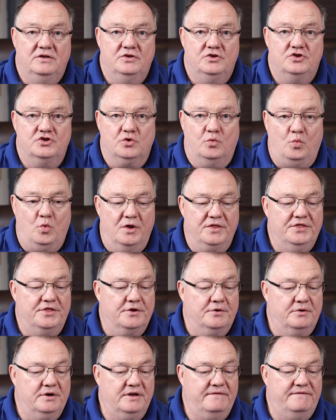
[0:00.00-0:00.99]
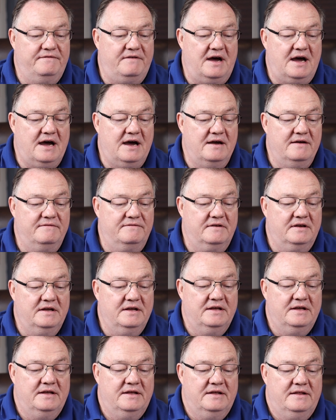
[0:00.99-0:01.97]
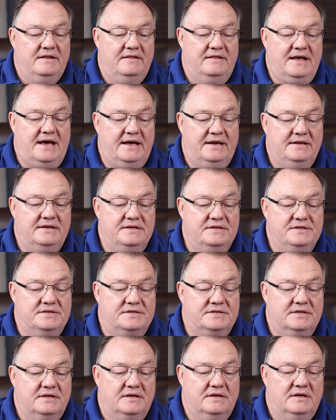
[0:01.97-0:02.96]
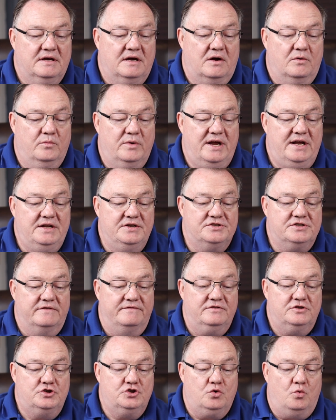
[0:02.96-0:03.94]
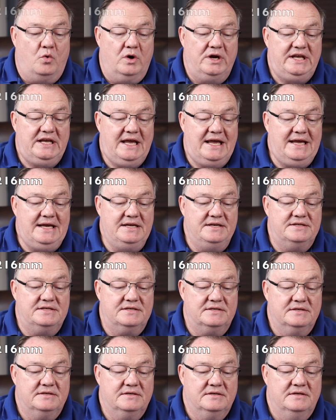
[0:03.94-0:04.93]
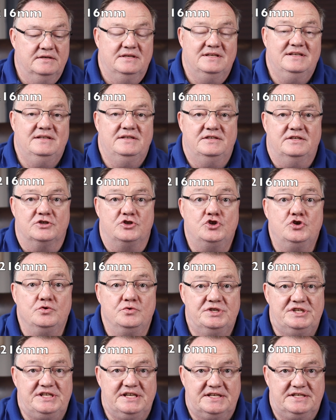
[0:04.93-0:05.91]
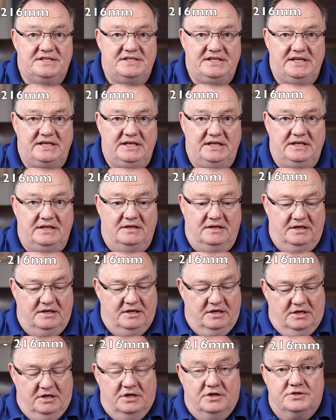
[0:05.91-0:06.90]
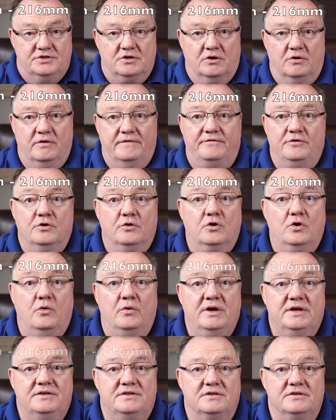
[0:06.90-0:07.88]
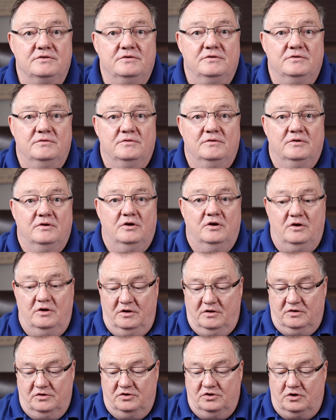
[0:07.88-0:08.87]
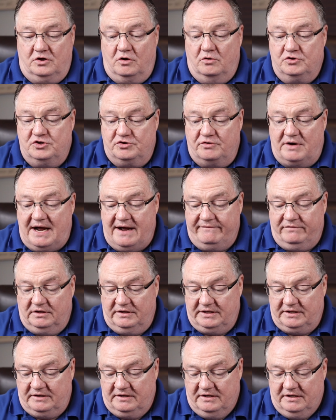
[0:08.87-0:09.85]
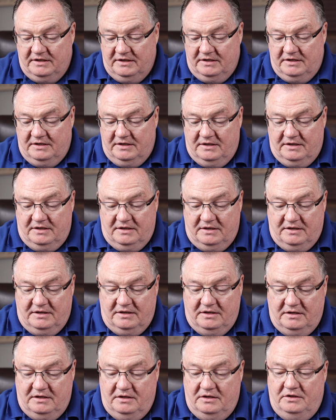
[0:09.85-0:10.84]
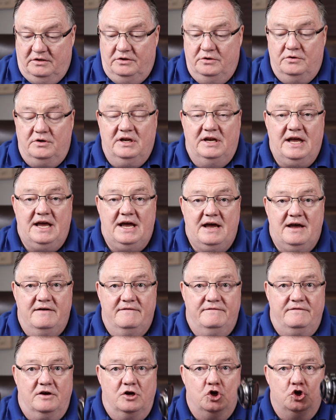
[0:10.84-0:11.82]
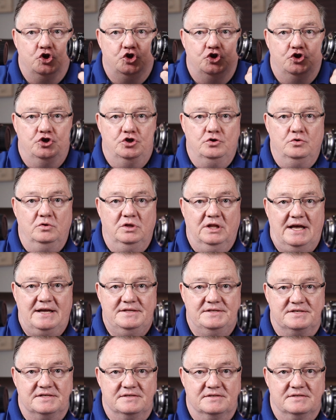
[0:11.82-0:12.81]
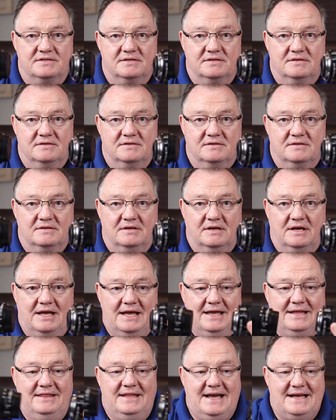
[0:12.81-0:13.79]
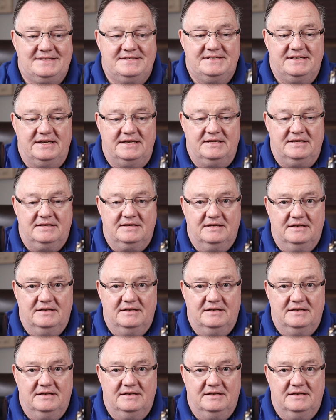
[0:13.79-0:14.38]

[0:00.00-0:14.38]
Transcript: to 135, that is a range of 28 to 216. So if you're going to go traveling, you can have 2 lenses and that's it